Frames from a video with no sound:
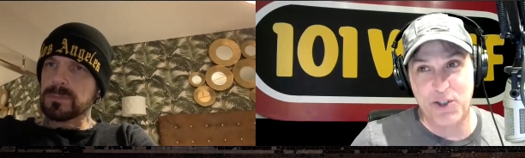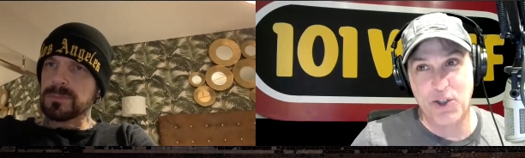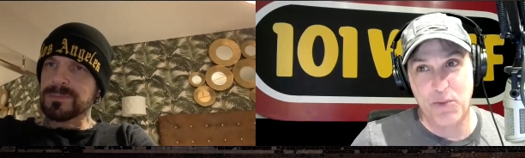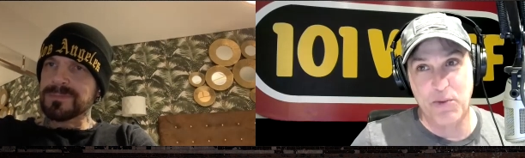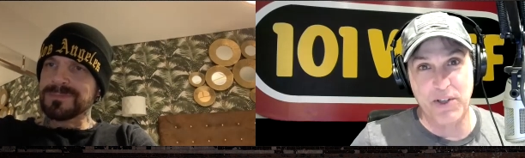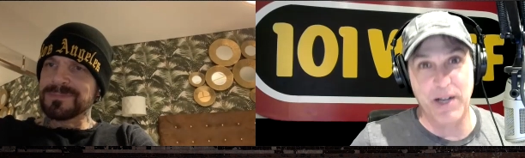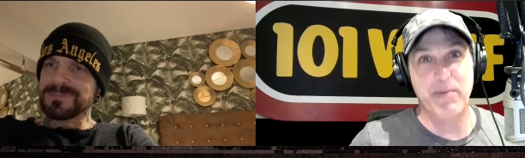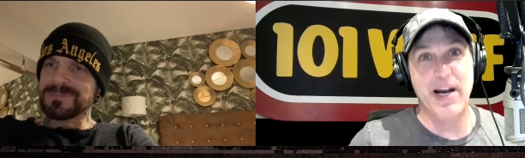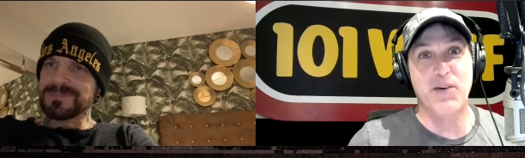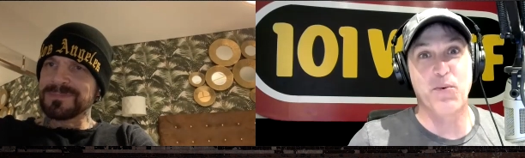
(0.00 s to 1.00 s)
Speaker 1: sober. Like
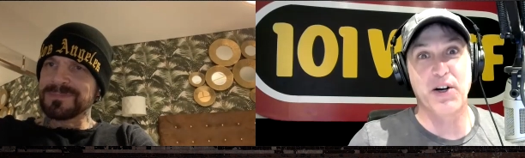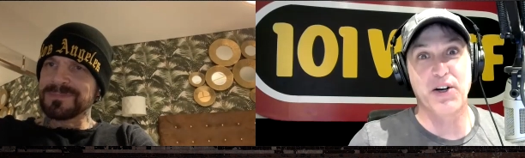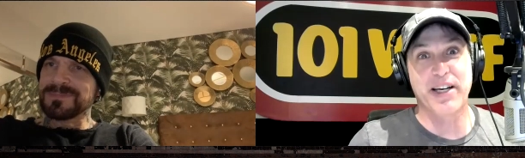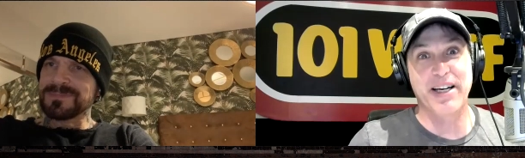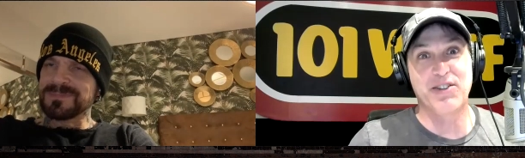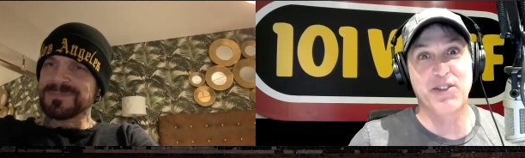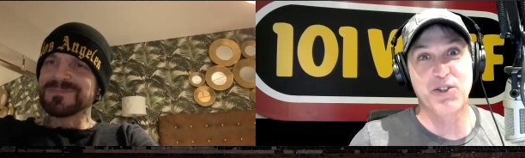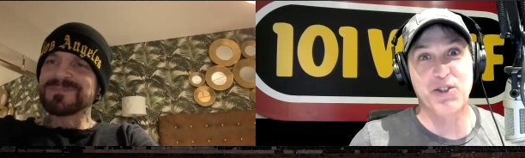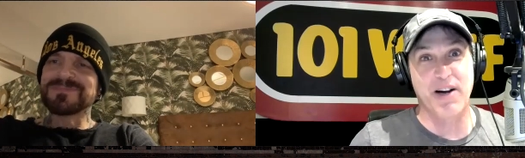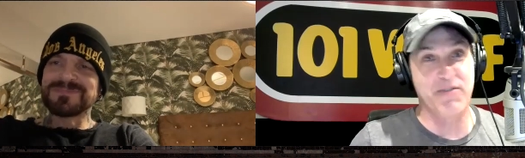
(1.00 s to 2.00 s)
back when we were kids
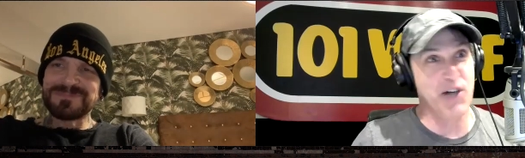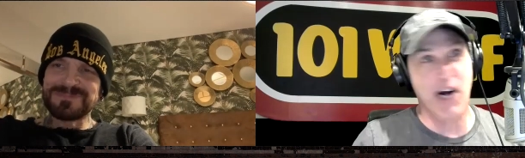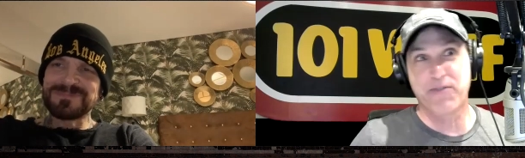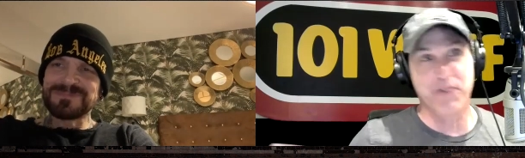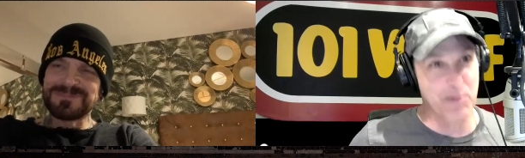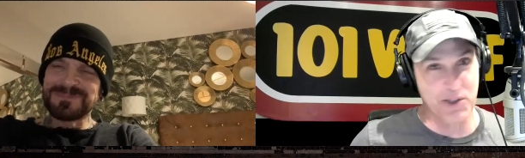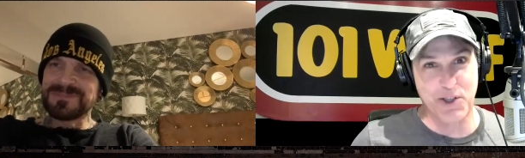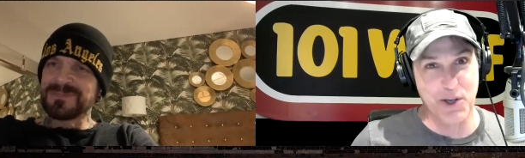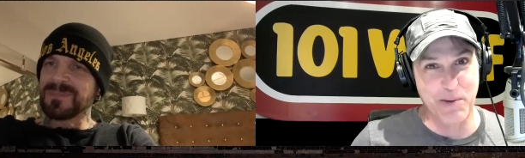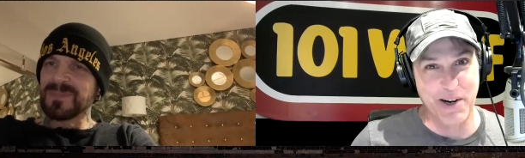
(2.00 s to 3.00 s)
and stuff, none of them were
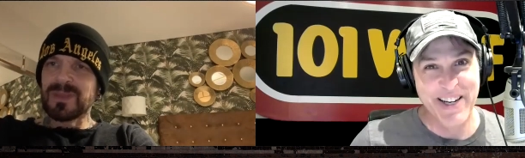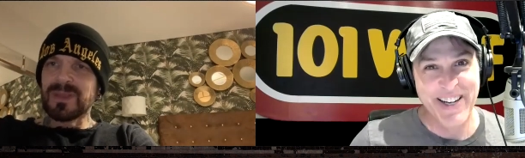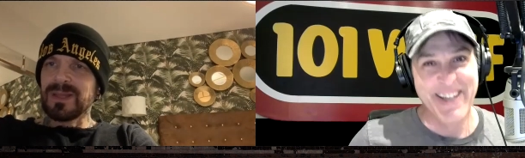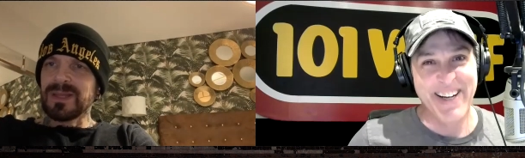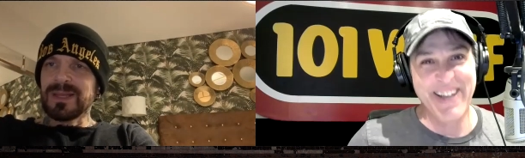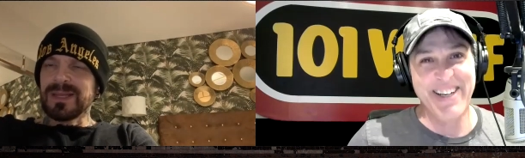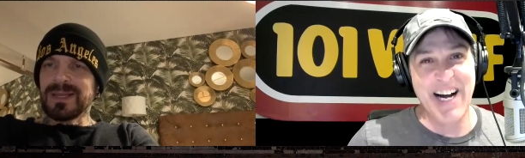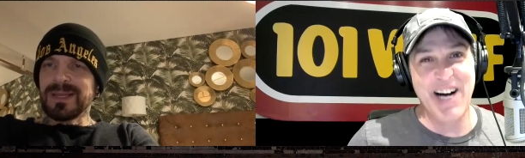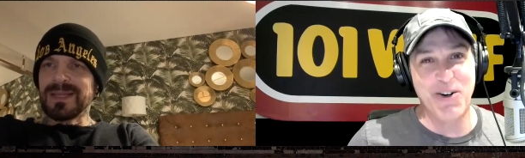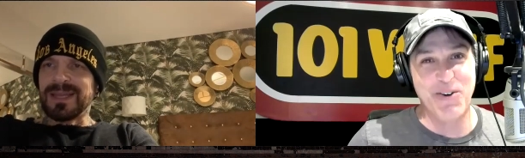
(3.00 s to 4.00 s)
sober, and
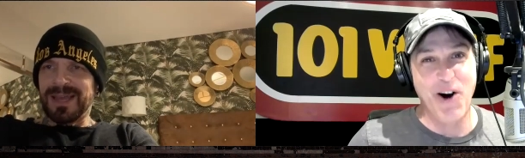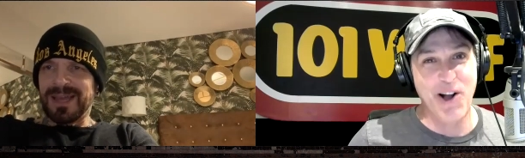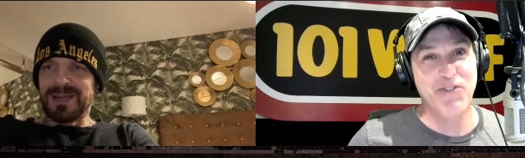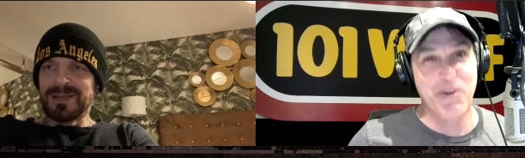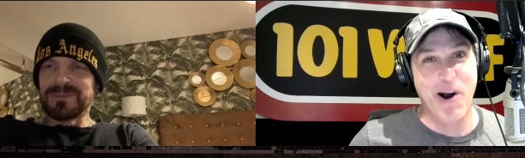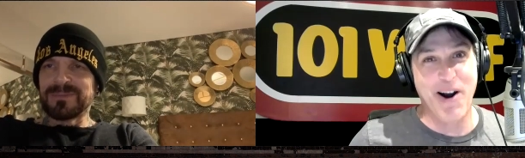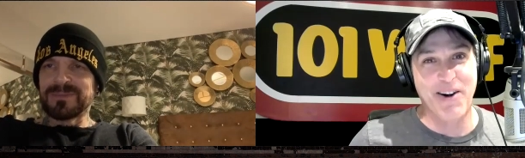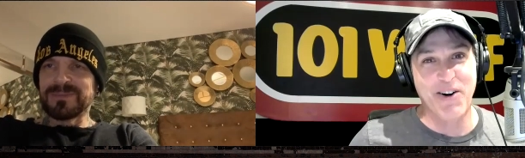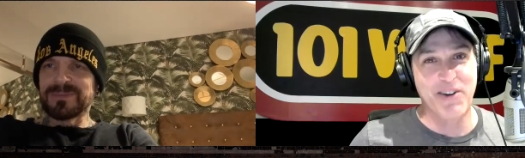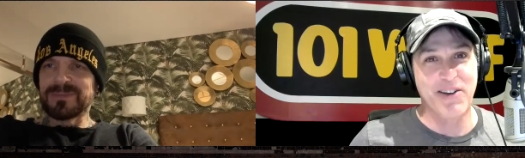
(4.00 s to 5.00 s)
now yeah, are.
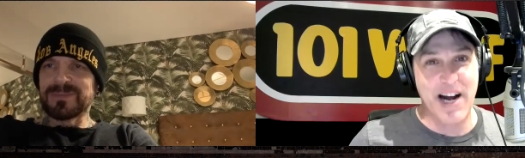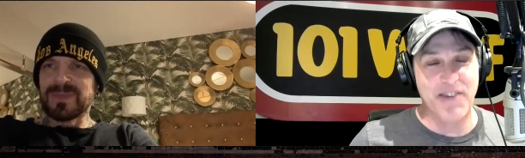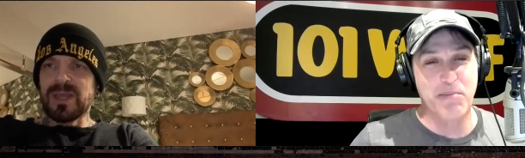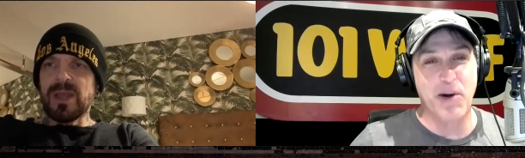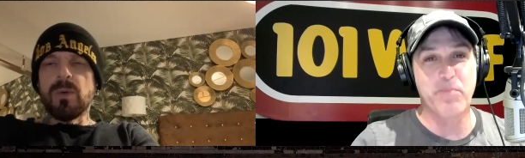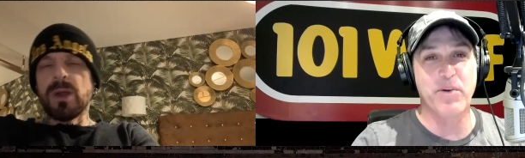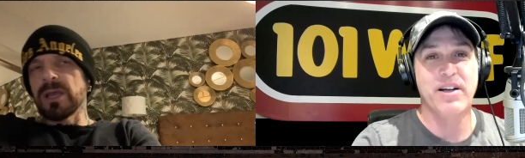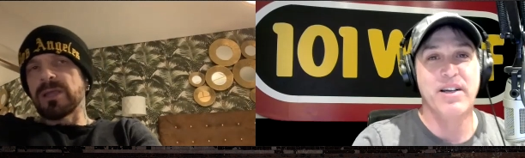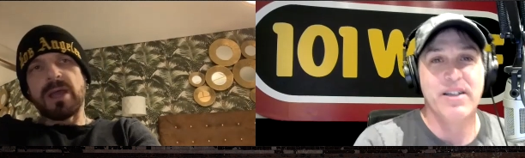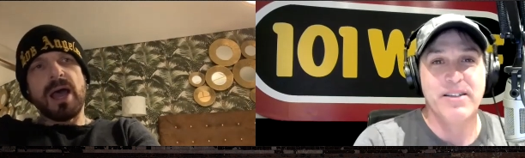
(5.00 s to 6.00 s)
a lot of them are. But well,
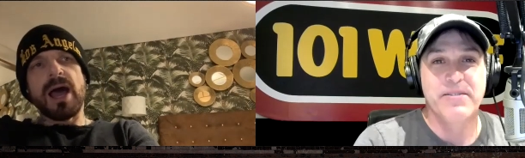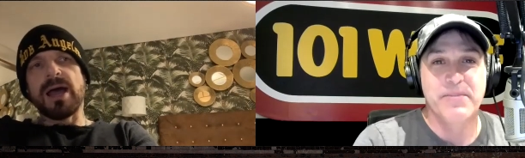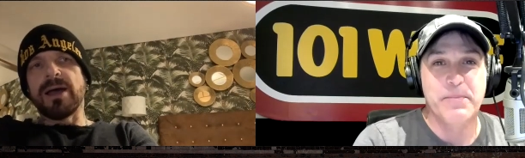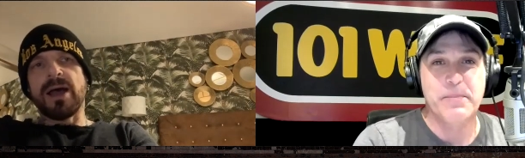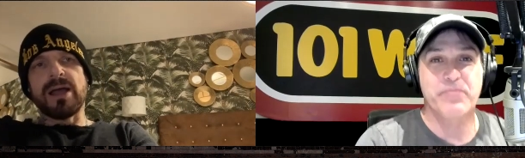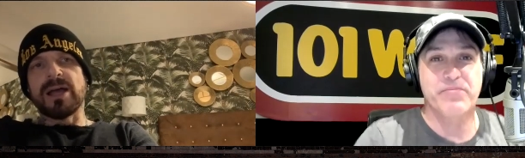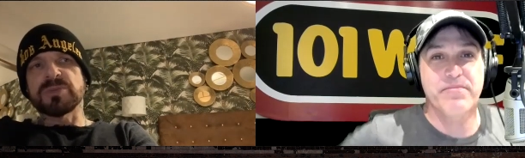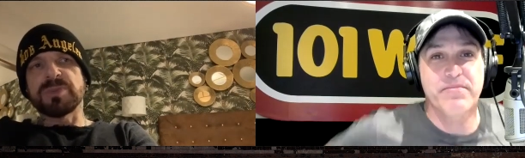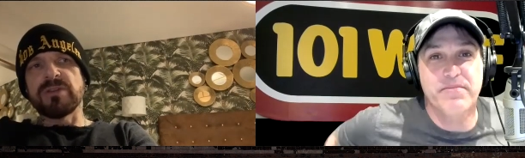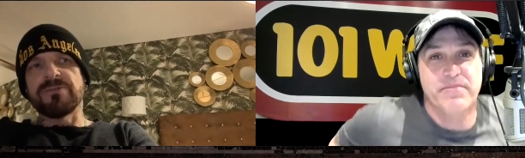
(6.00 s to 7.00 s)
look,
Speaker 2: I, I
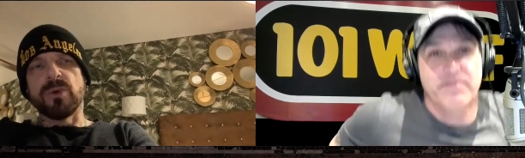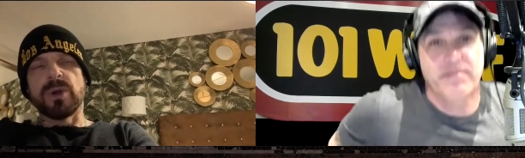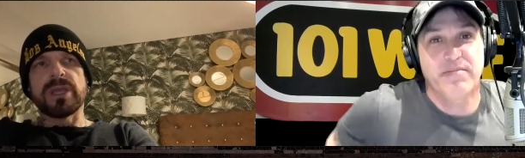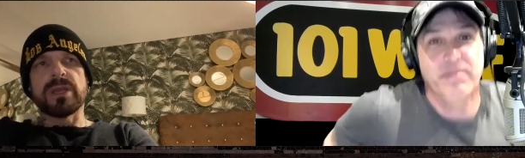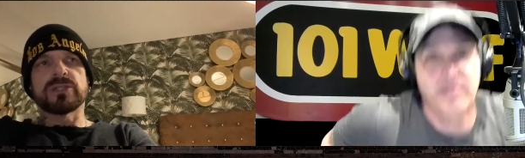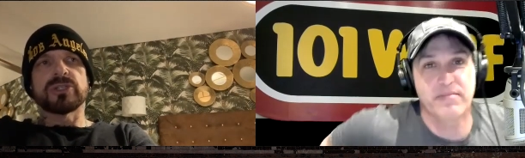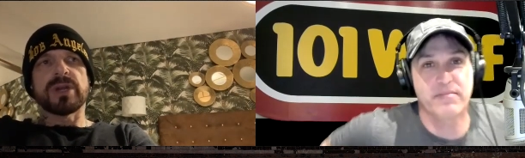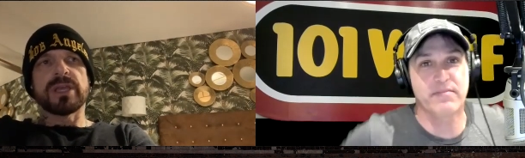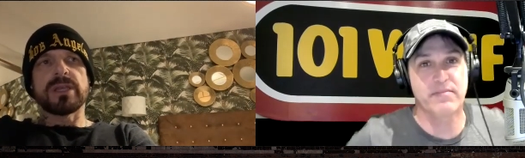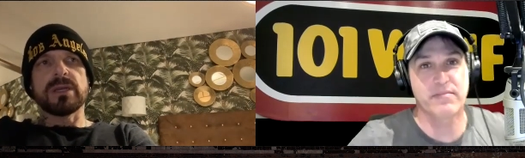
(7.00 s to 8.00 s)
spent forty years
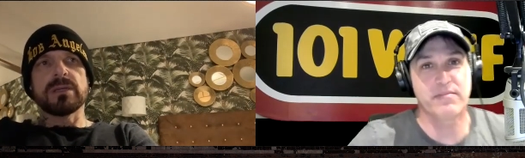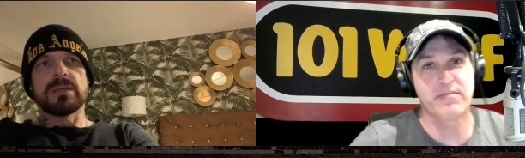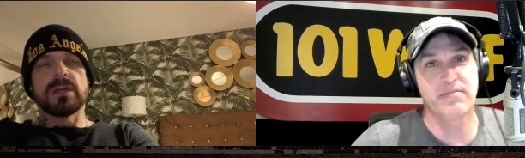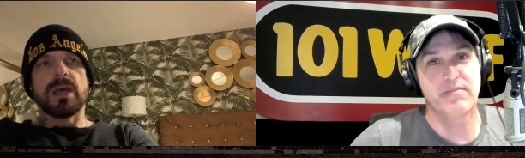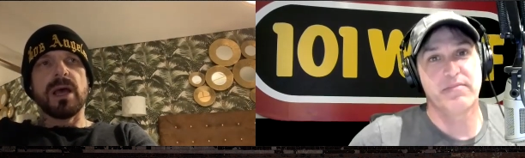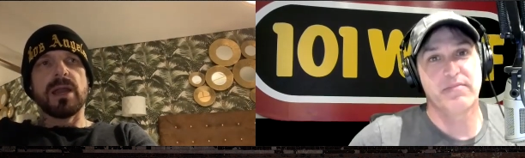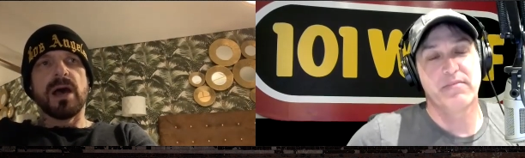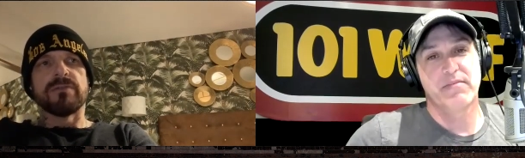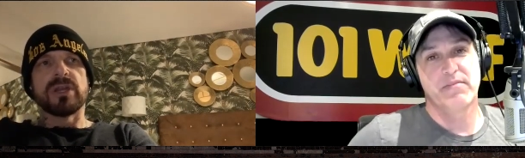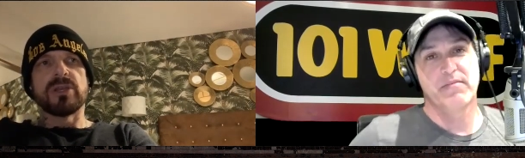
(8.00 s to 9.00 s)
drinking and
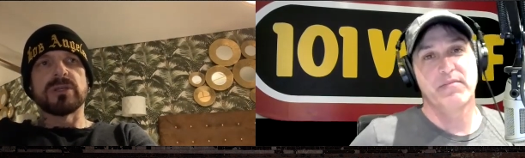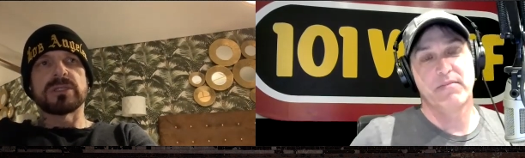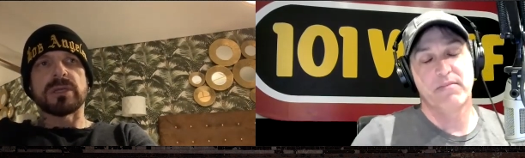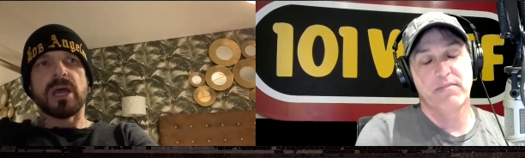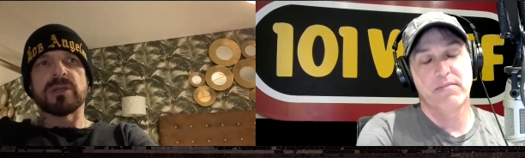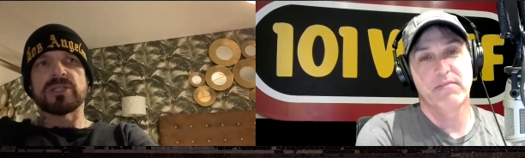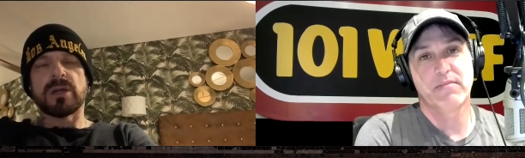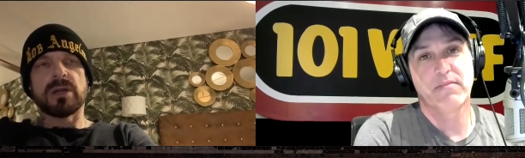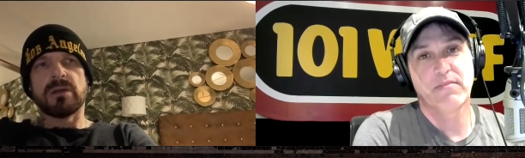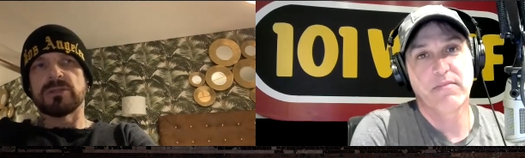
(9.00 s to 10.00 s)
having a good time. I
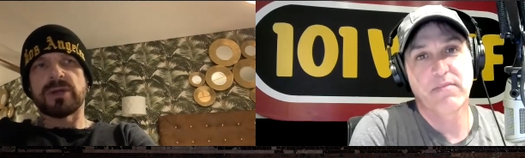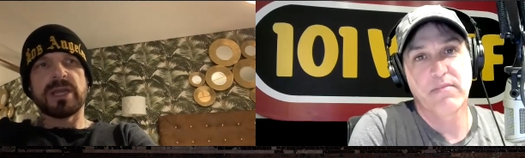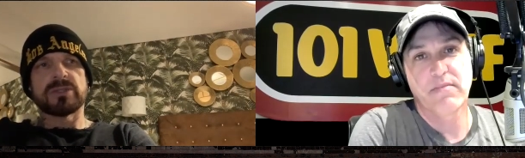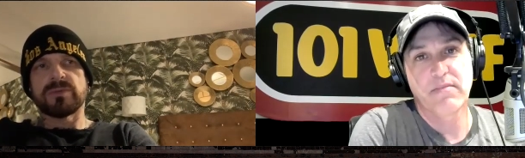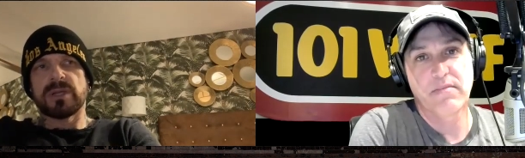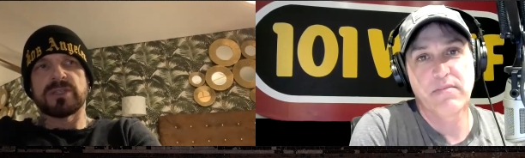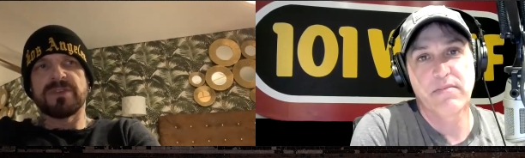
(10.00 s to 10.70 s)
start I drank when I was